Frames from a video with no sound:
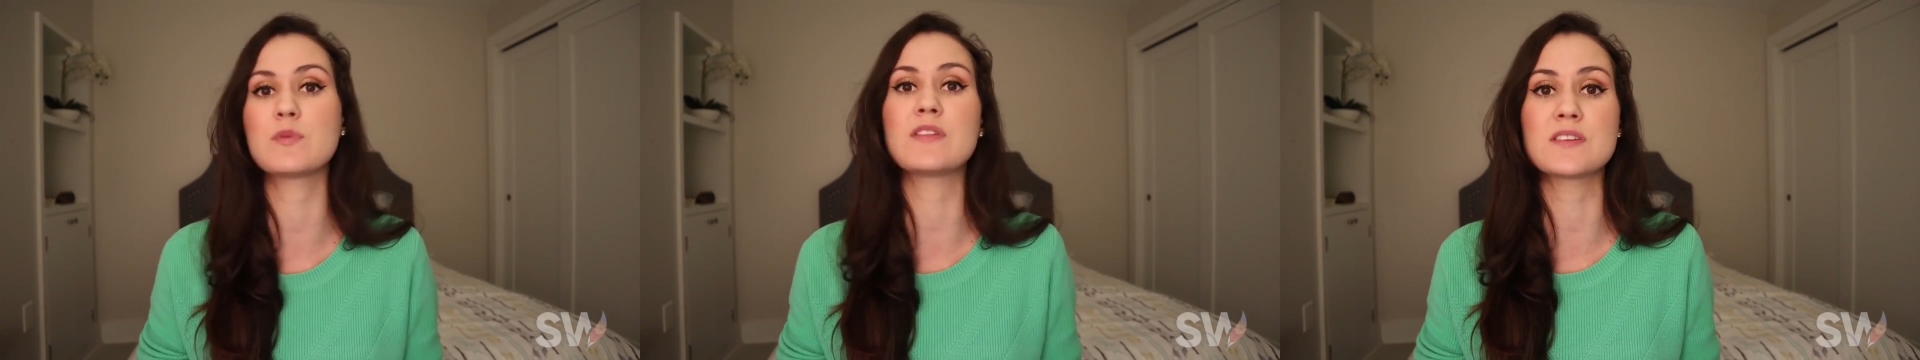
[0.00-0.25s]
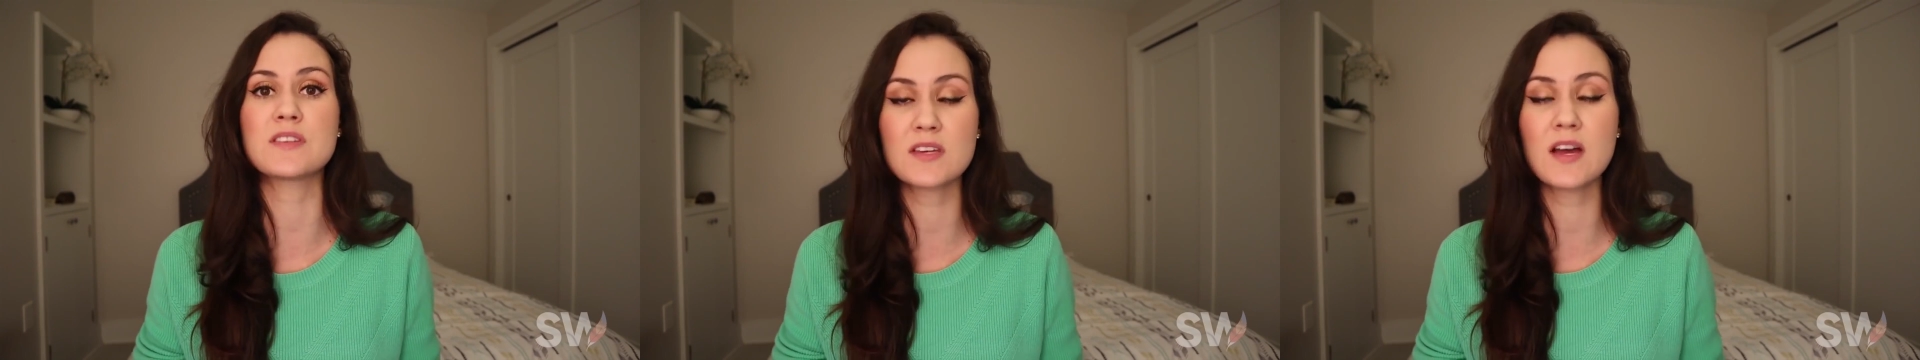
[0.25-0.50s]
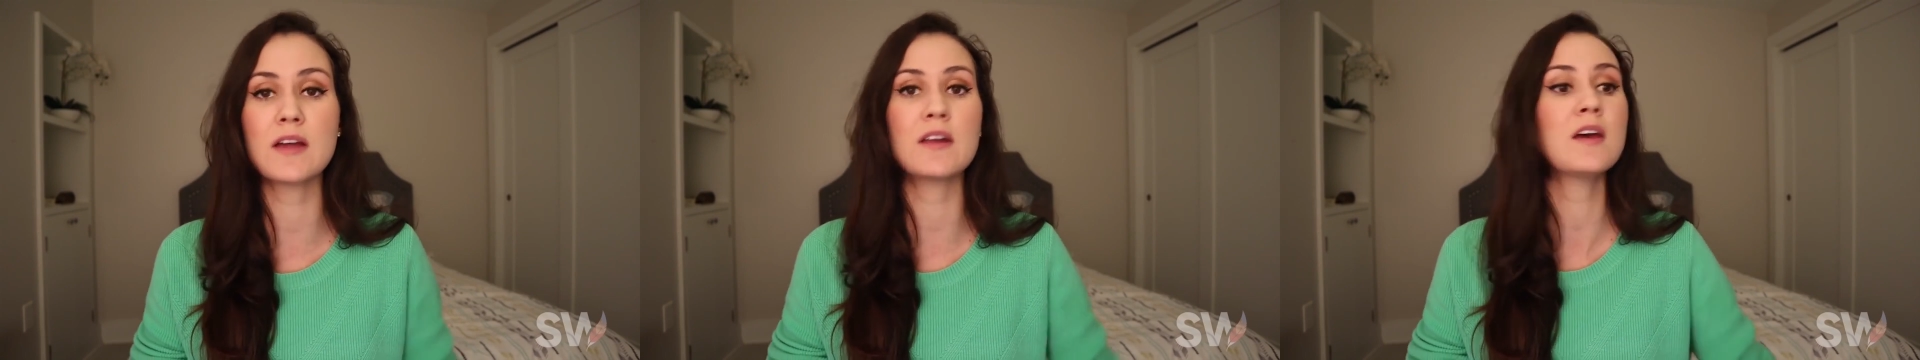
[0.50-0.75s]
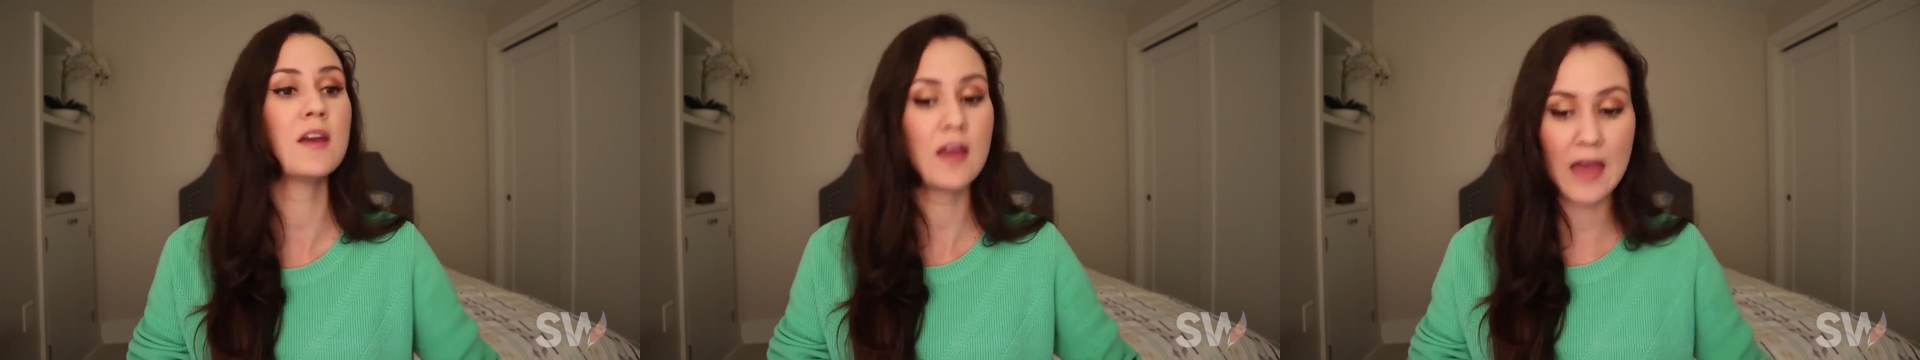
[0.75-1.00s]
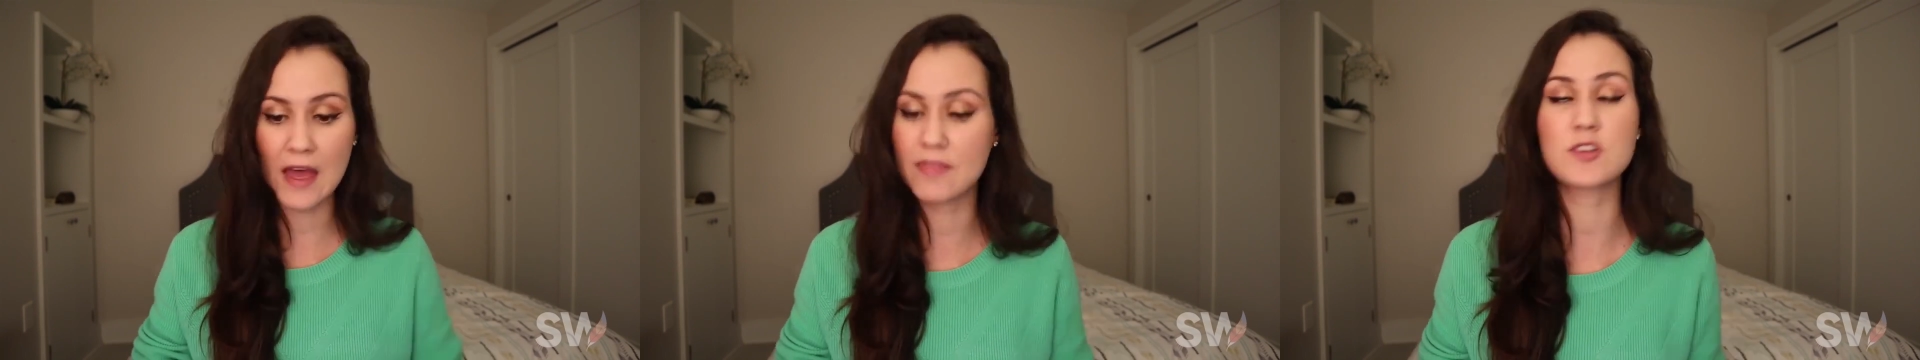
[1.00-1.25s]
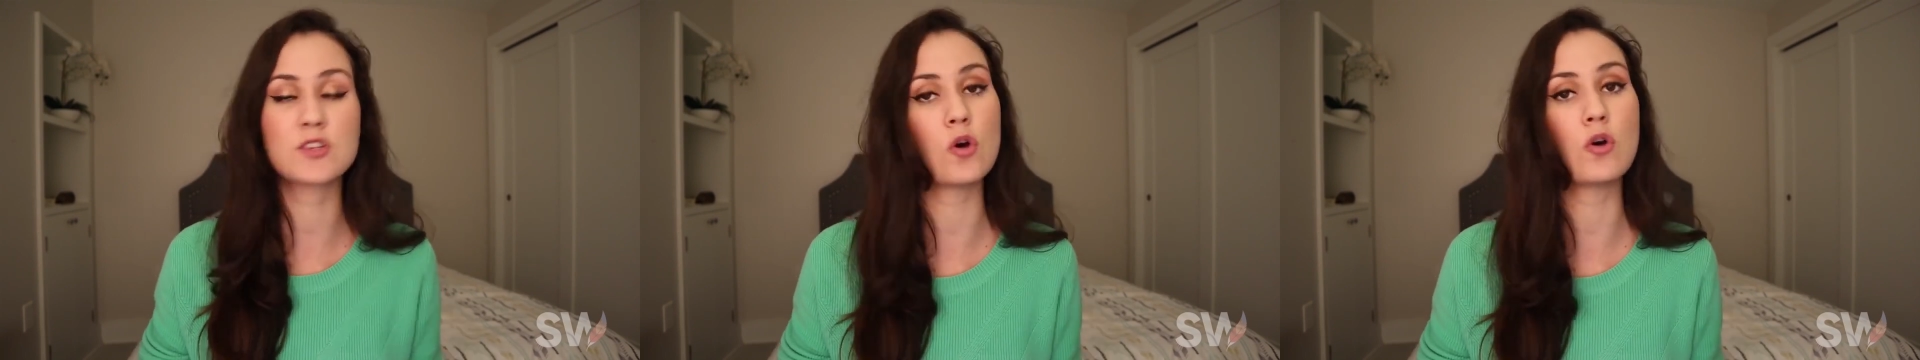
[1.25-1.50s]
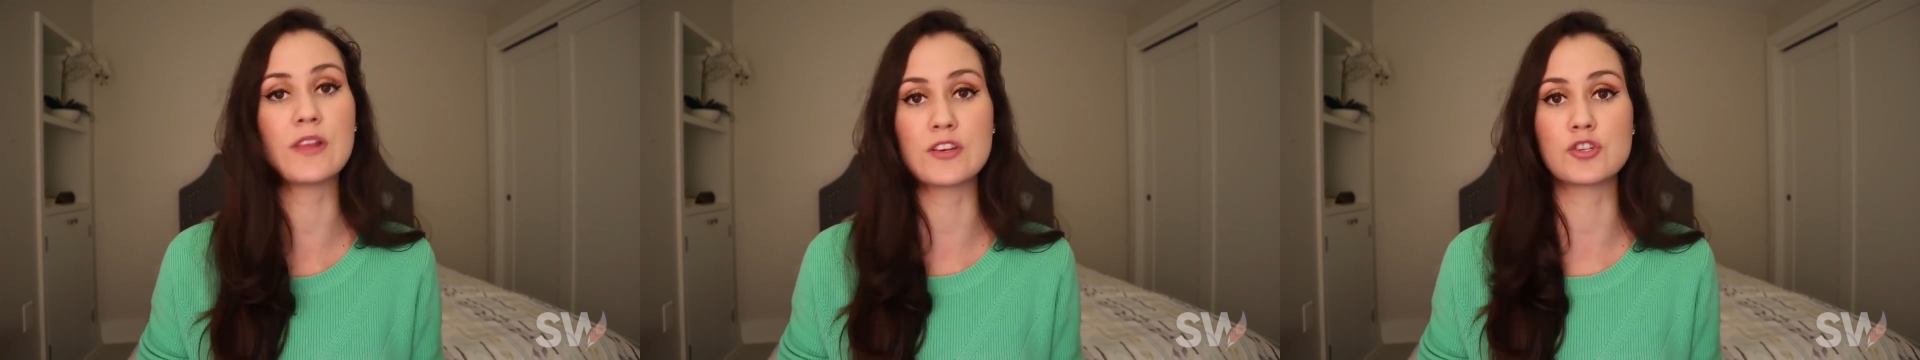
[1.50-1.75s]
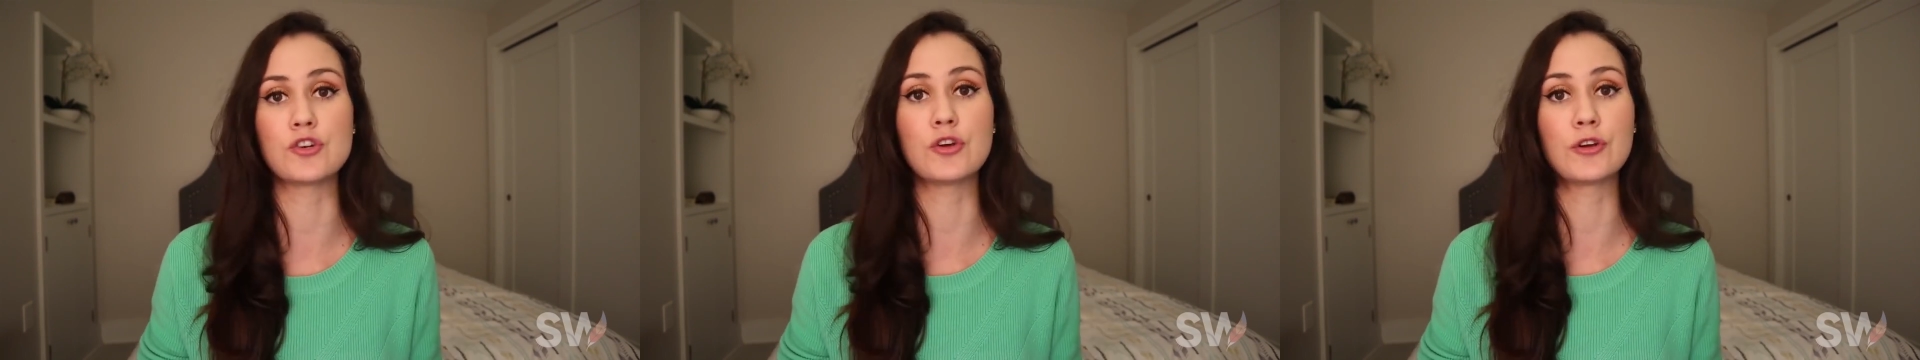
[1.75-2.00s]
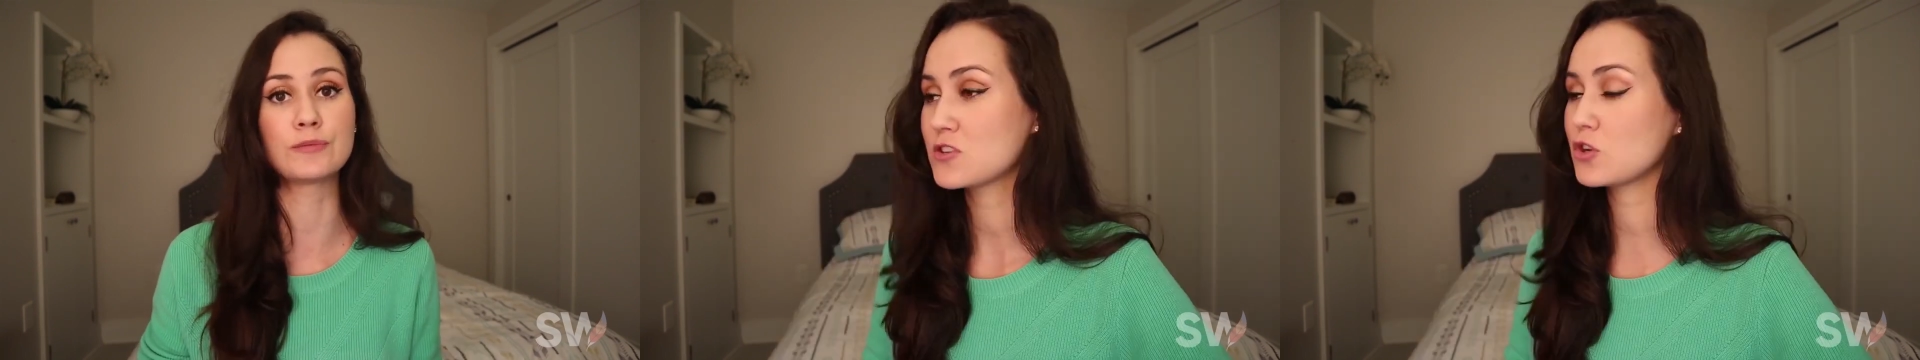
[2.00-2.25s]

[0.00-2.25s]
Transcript: with his son and this whole issue.